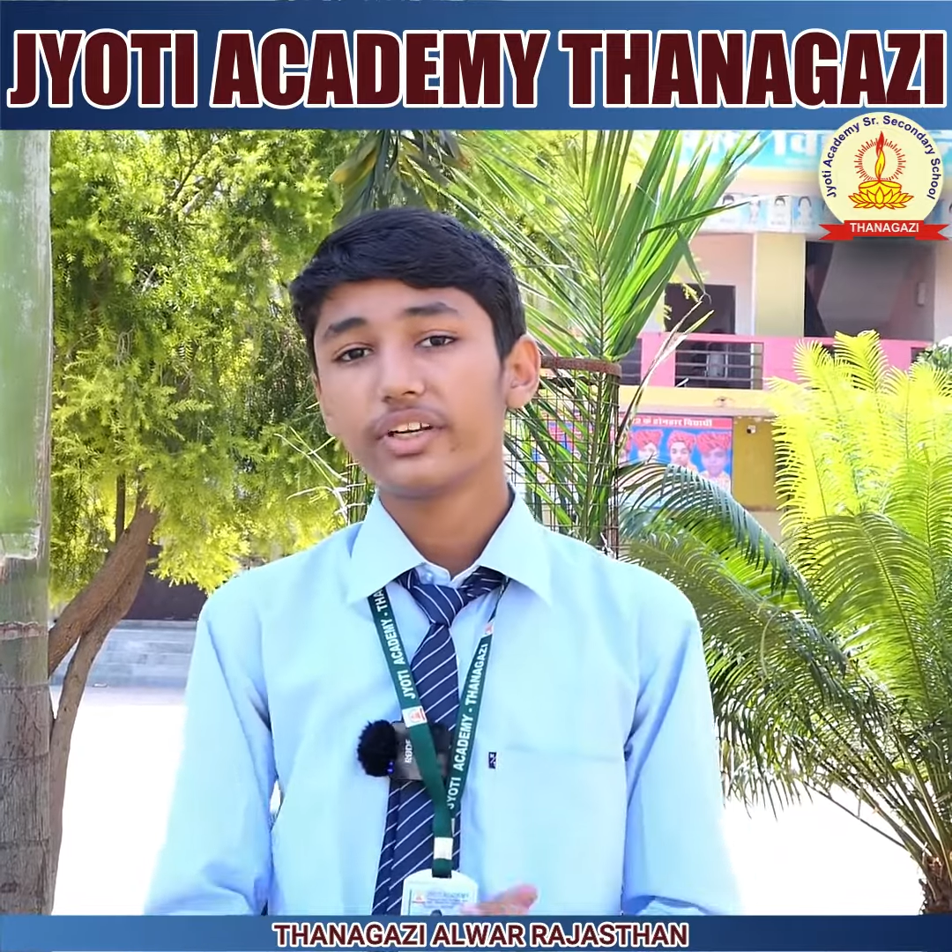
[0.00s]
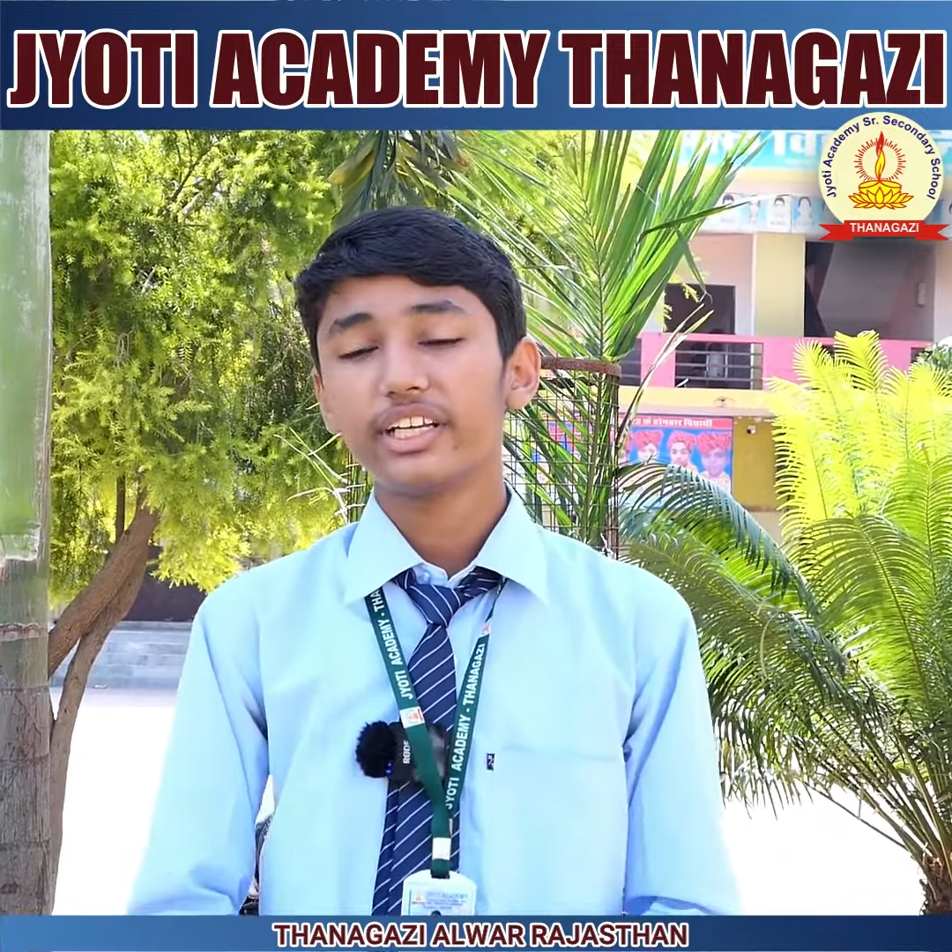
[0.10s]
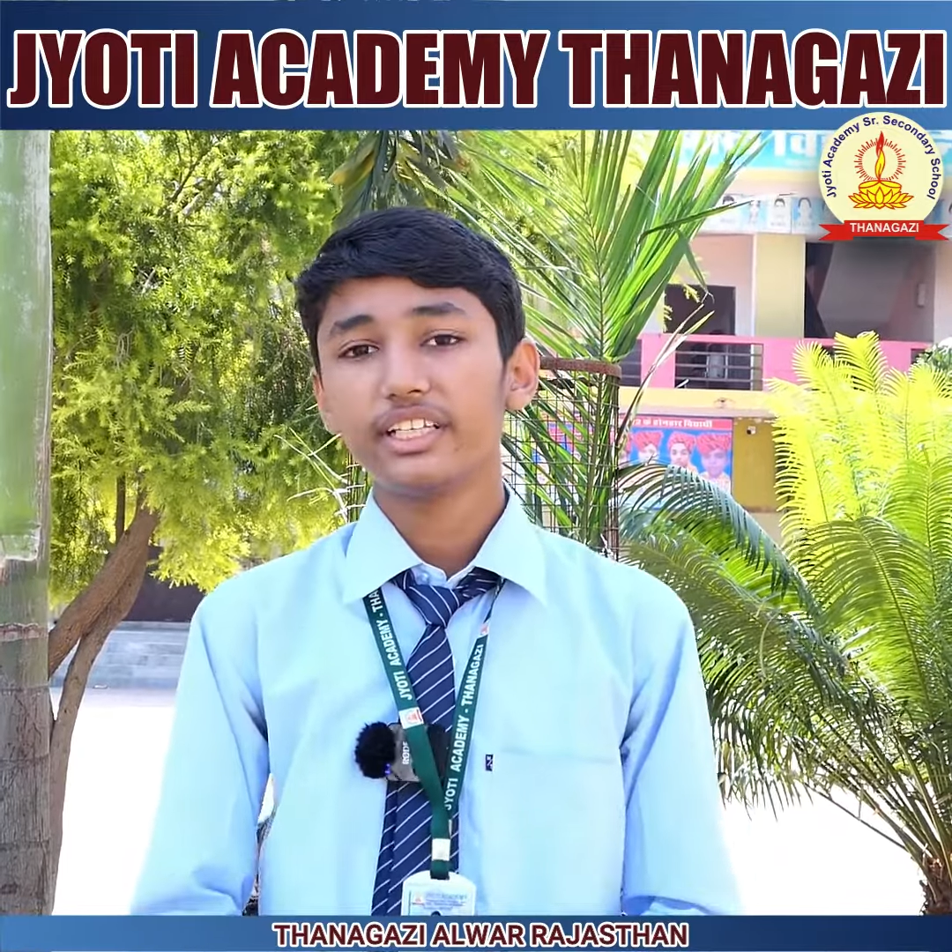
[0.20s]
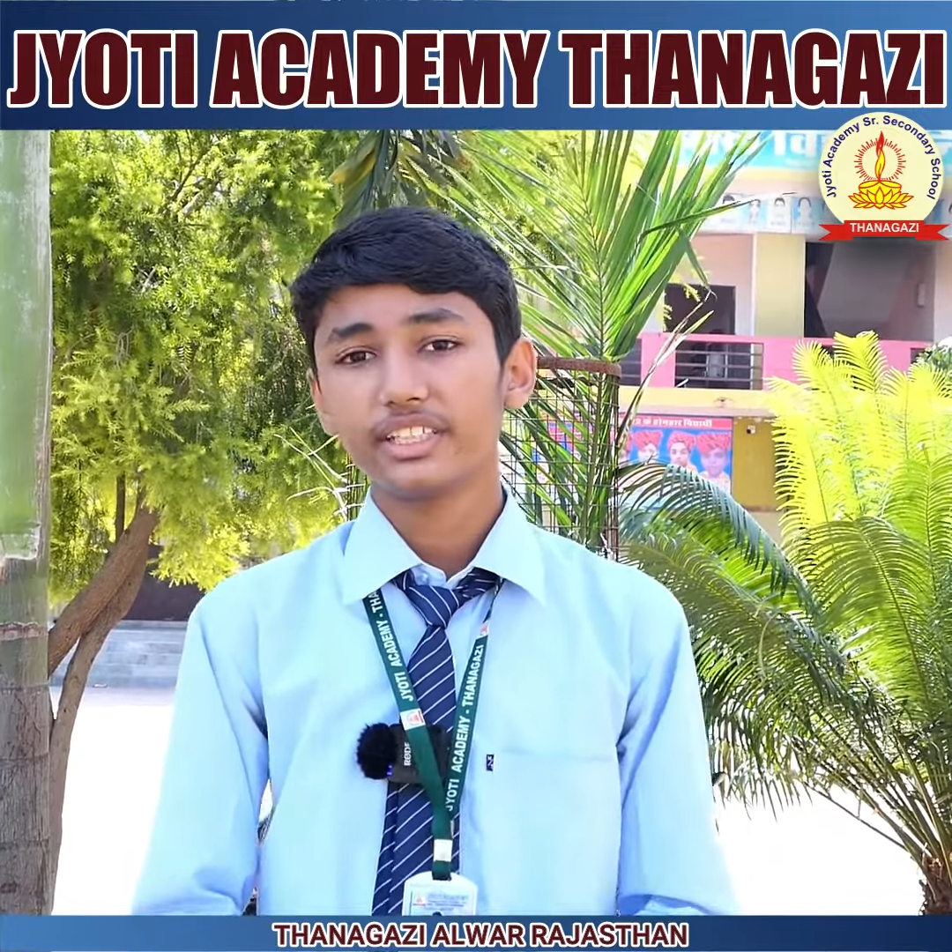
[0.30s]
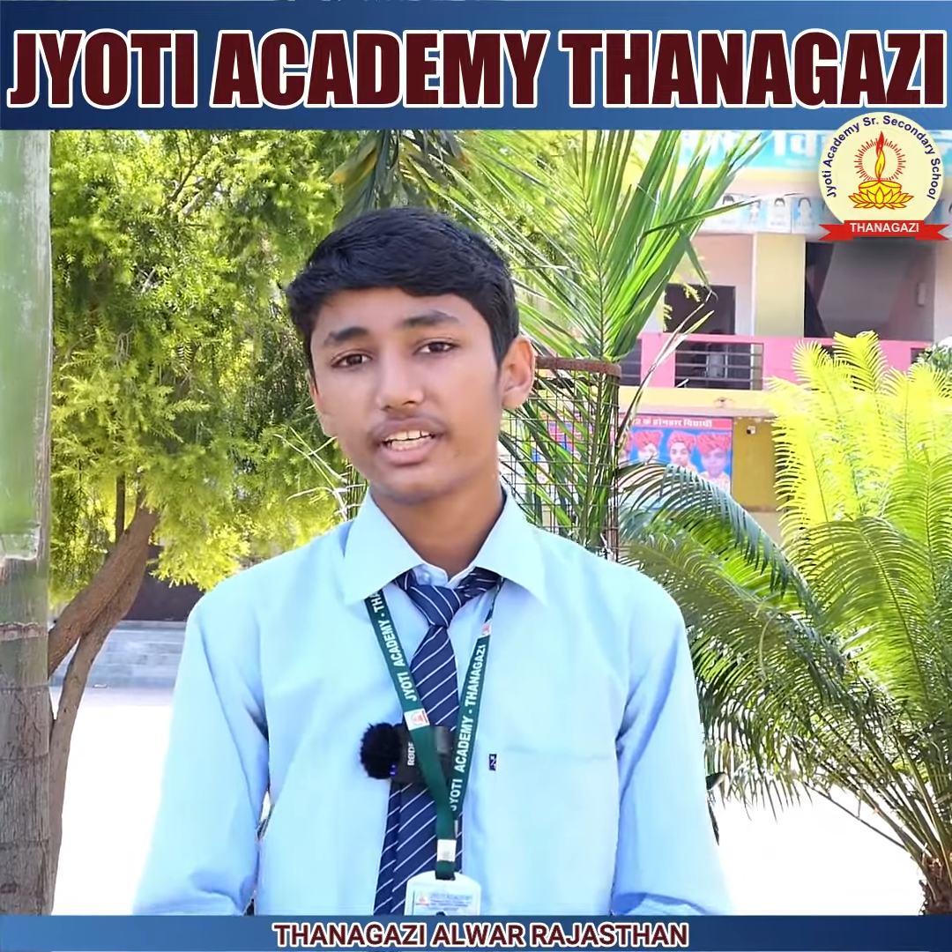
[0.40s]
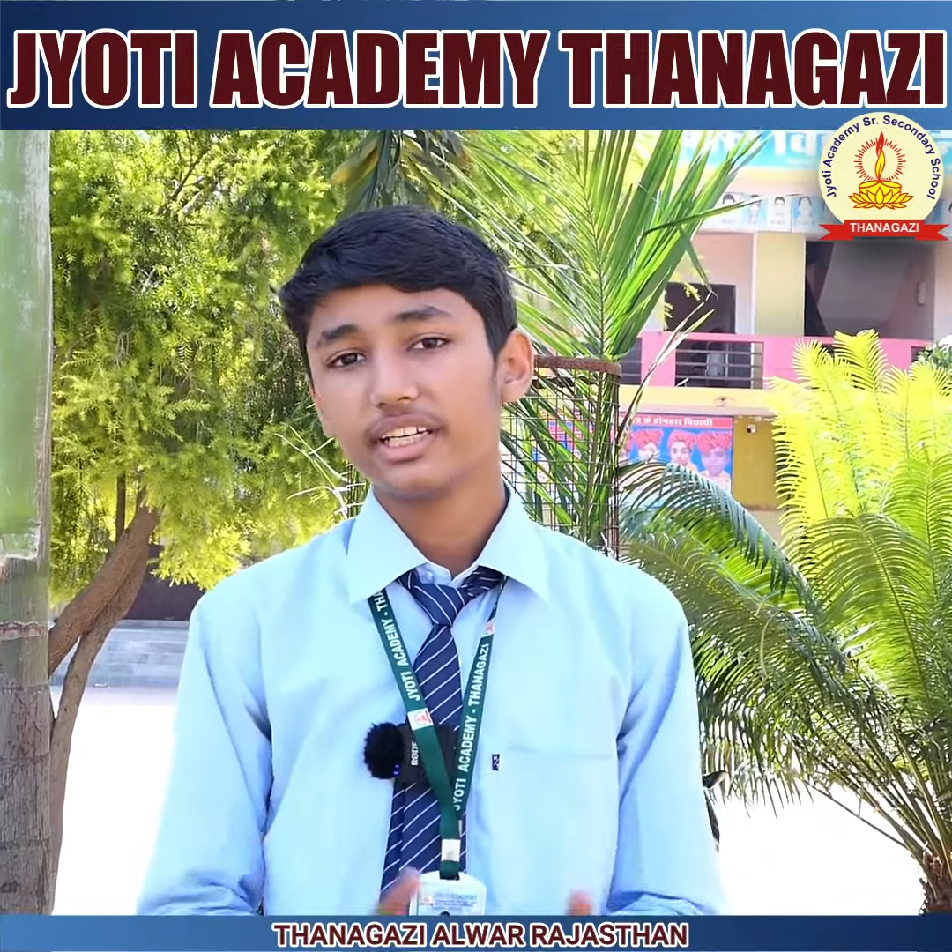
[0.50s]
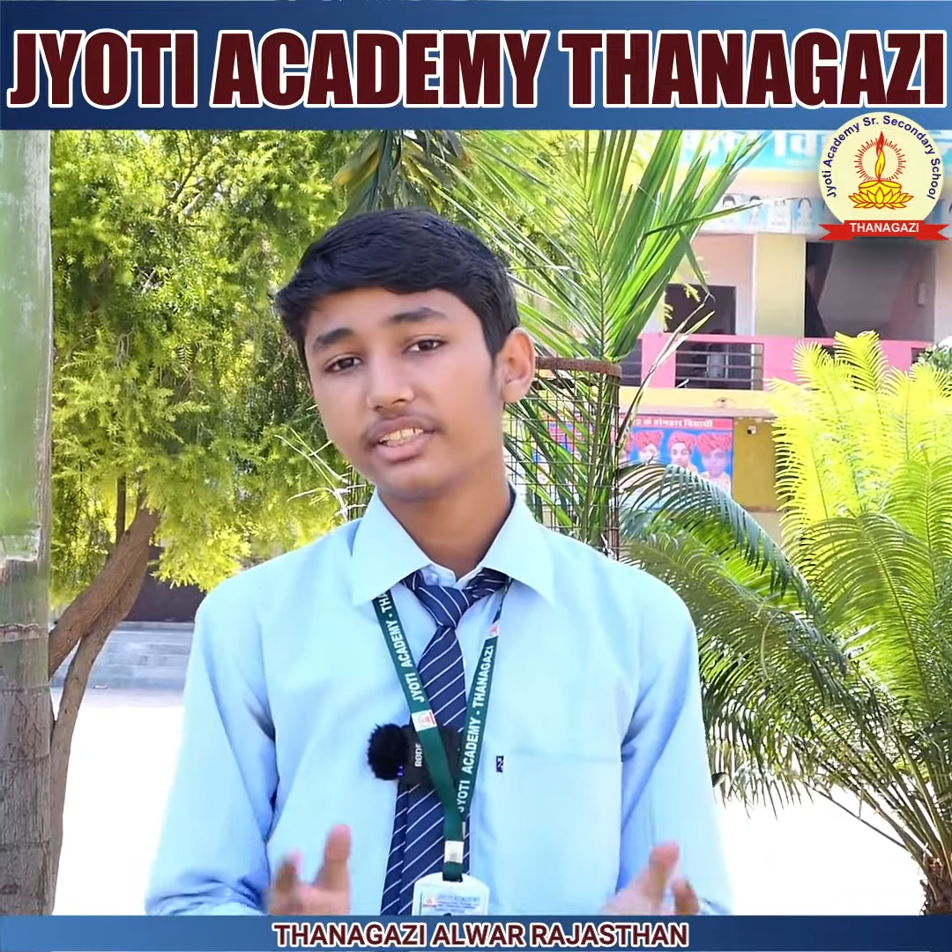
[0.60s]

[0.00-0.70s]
teacher in